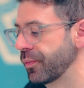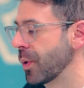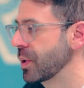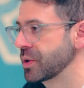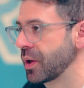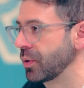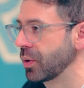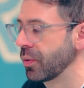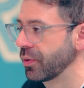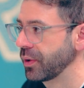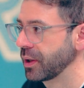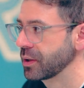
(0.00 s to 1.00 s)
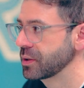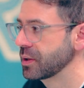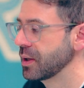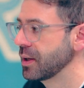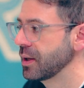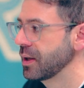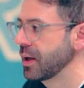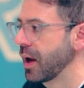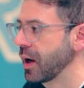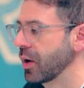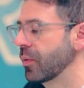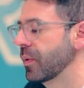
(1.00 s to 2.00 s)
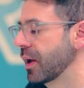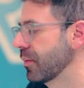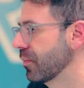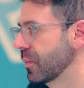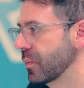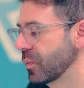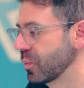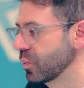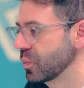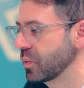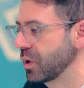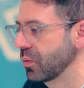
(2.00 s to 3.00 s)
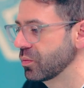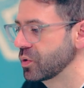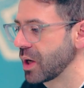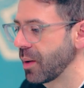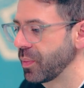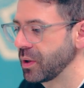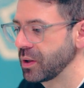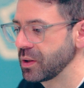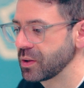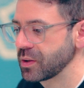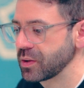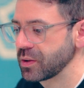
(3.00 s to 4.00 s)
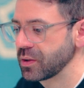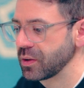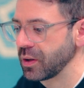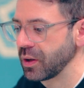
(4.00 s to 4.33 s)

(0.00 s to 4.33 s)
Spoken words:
focused on their own things. You know, Japanese